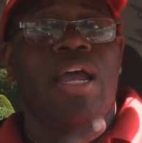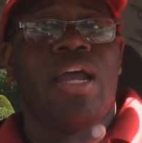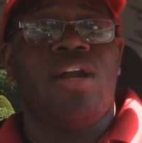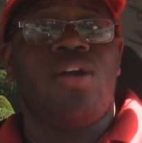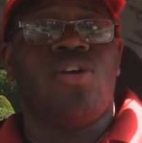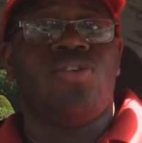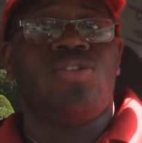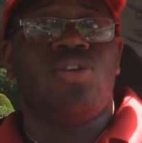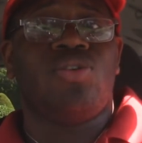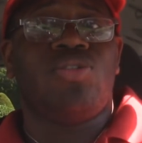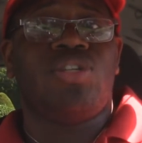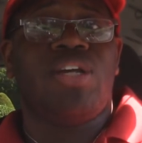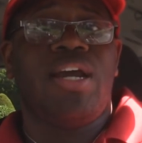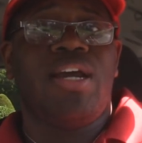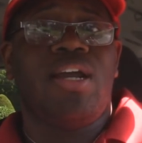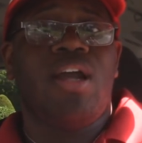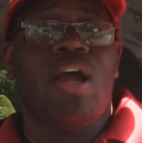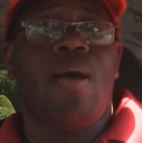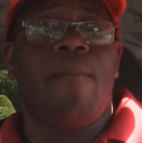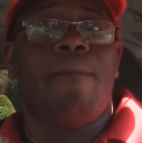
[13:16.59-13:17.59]
And also
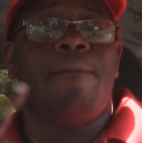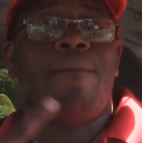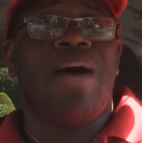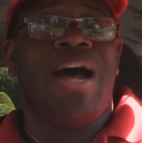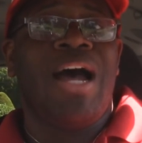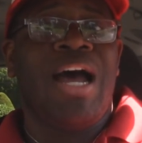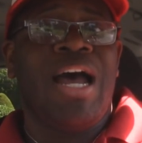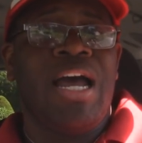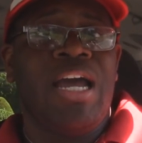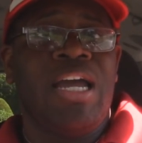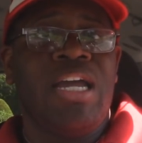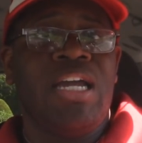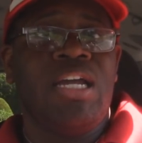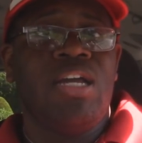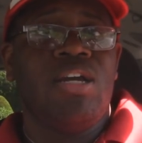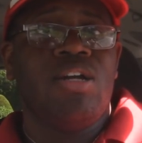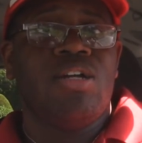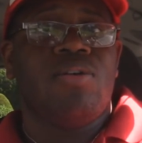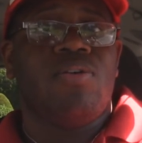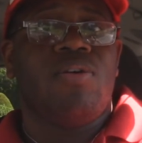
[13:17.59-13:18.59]
check out my